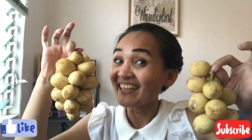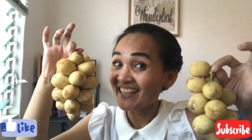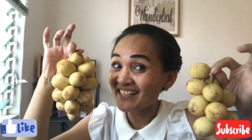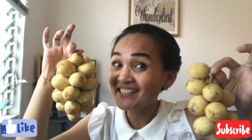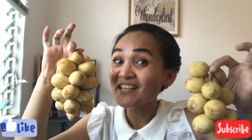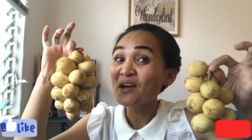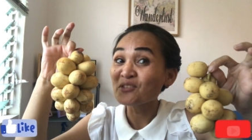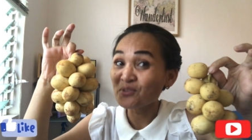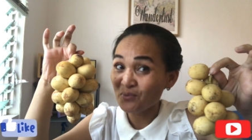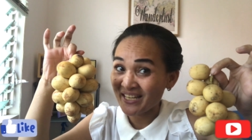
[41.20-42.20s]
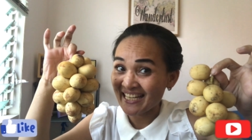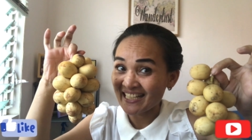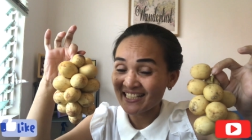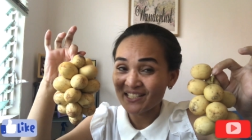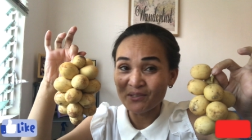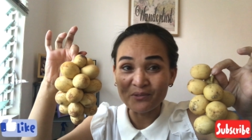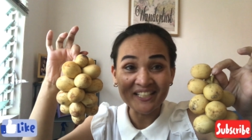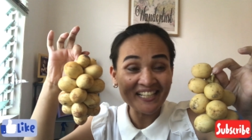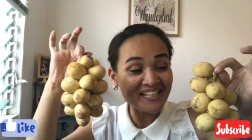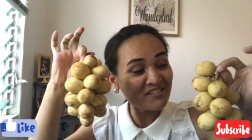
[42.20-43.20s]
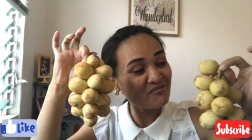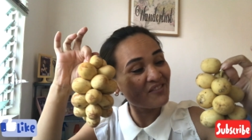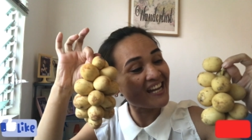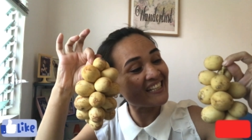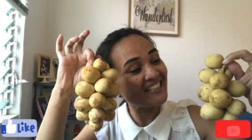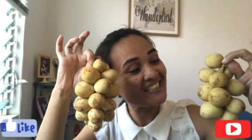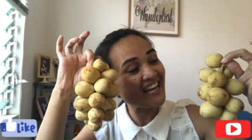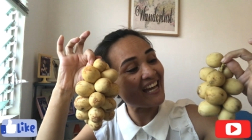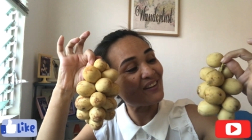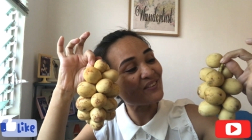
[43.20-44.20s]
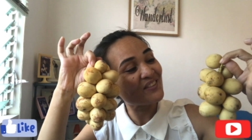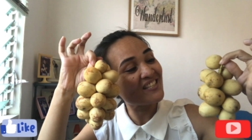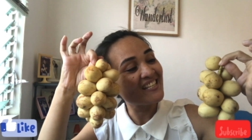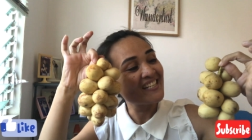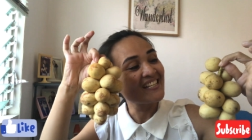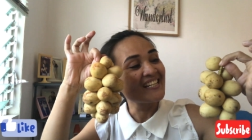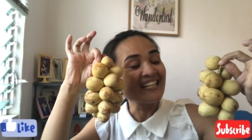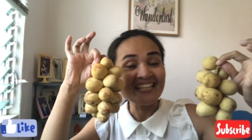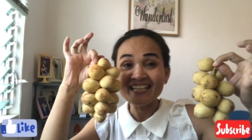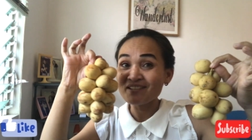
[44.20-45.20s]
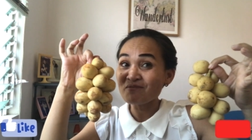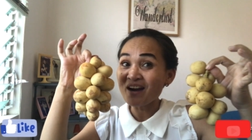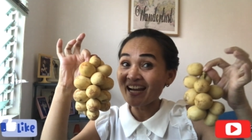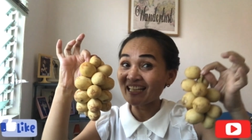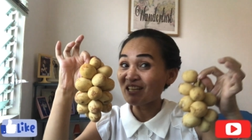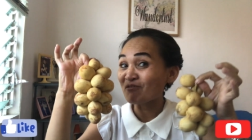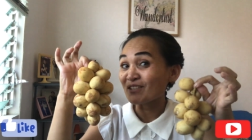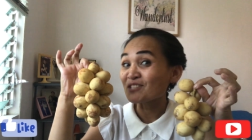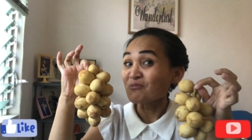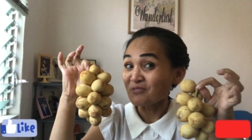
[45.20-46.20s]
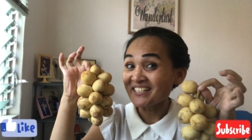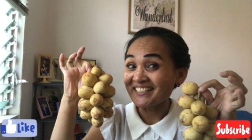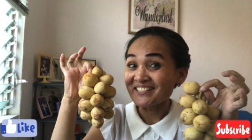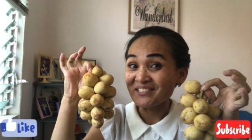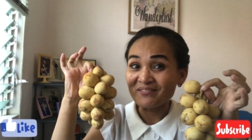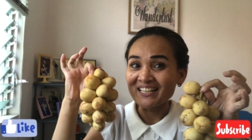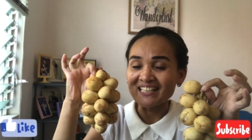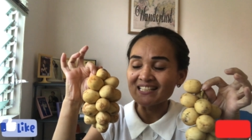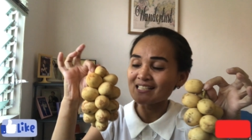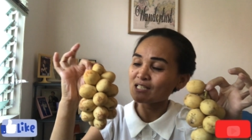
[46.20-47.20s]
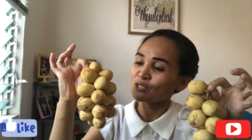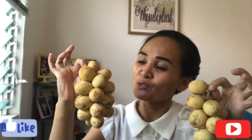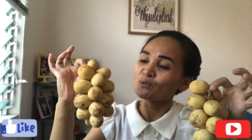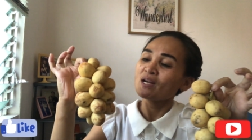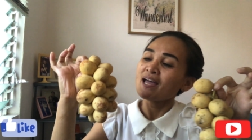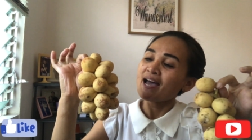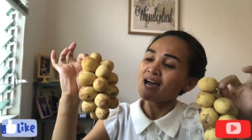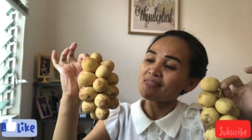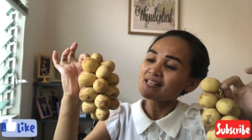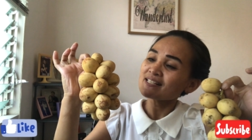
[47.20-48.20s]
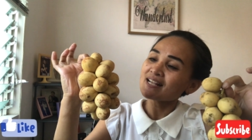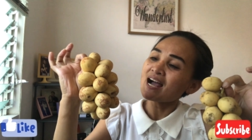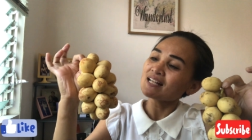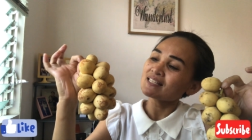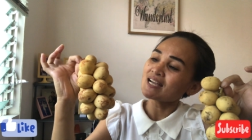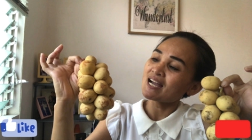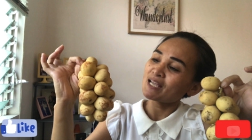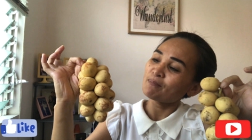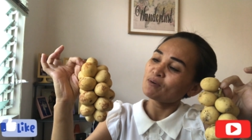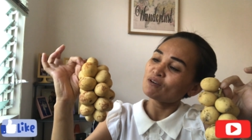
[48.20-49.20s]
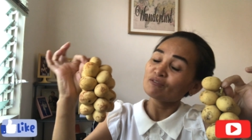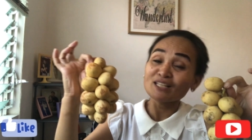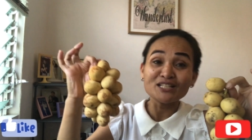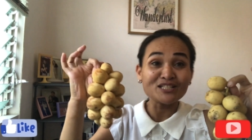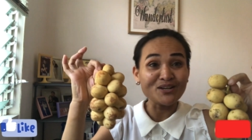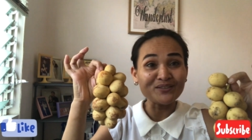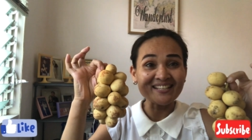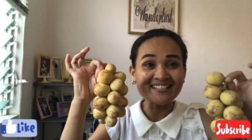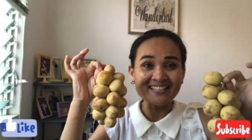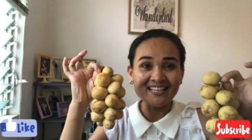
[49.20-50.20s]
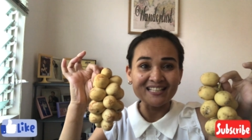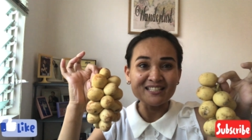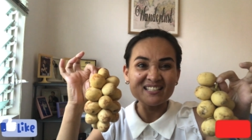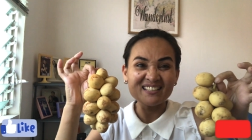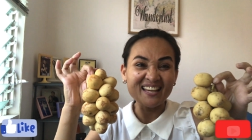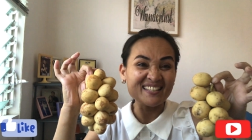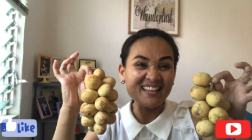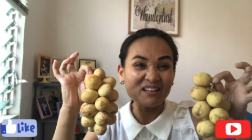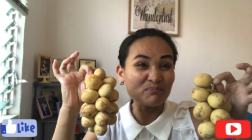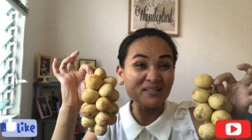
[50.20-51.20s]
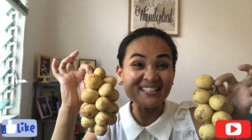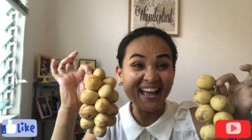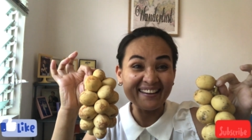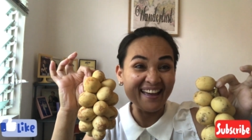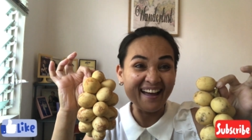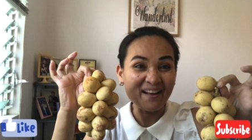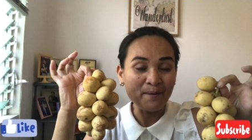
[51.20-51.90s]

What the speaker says: it's sweet. So we're gonna find it out in a while if it's really sweet. So this type of lanzones is, they say, pisaya,